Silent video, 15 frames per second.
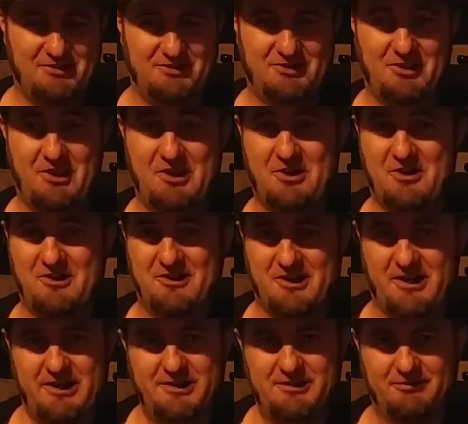there, so they are
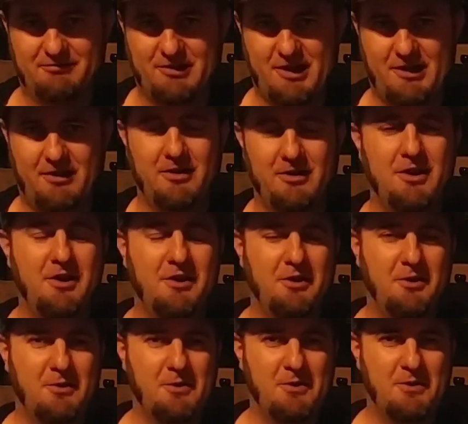kind of rare.
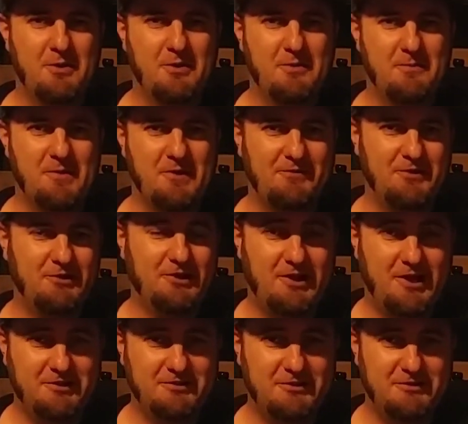But if you're a
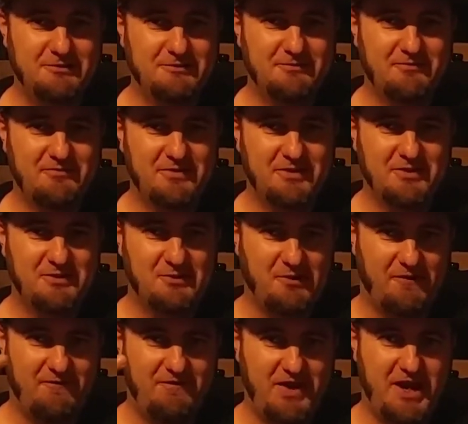collector
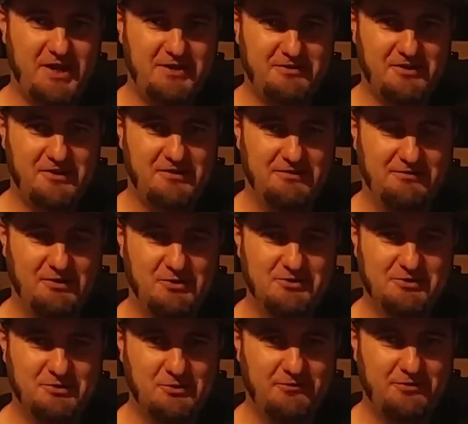or a fan of
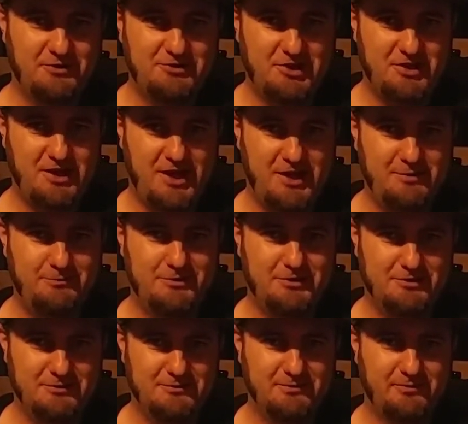old school first gen
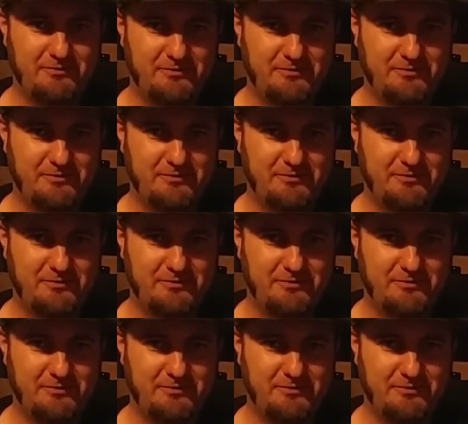games,